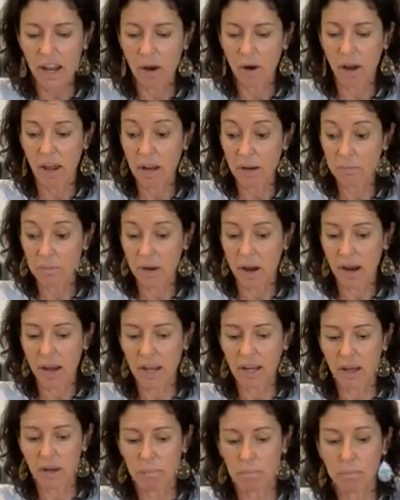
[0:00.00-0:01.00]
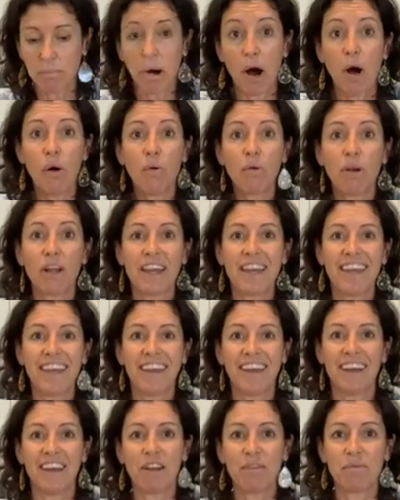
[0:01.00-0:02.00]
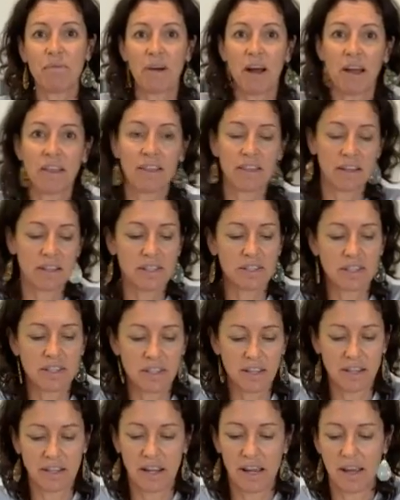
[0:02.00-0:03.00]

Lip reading: Now, in my bowl here, in this